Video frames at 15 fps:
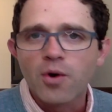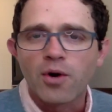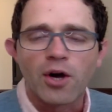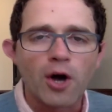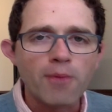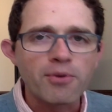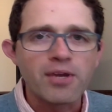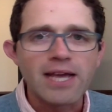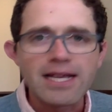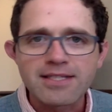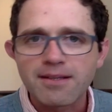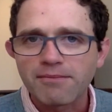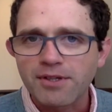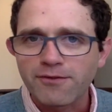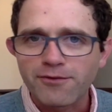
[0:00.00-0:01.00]
We hope you gained
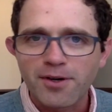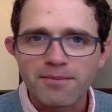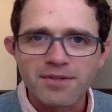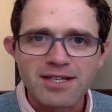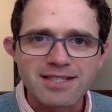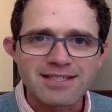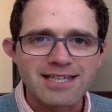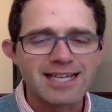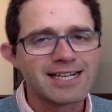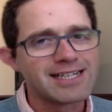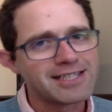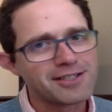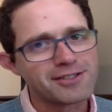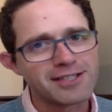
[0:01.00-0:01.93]
something from this, and until